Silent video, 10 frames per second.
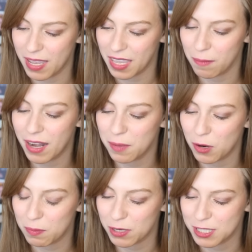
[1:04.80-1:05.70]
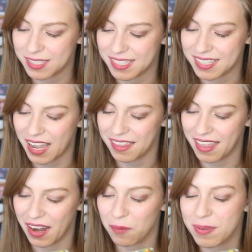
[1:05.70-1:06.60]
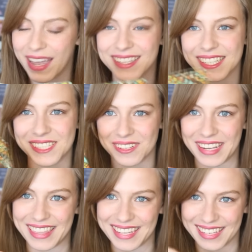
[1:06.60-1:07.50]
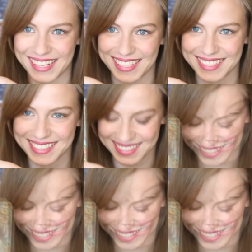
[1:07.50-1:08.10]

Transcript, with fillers: to making many more purchases on there. P S Enjoy the goodies.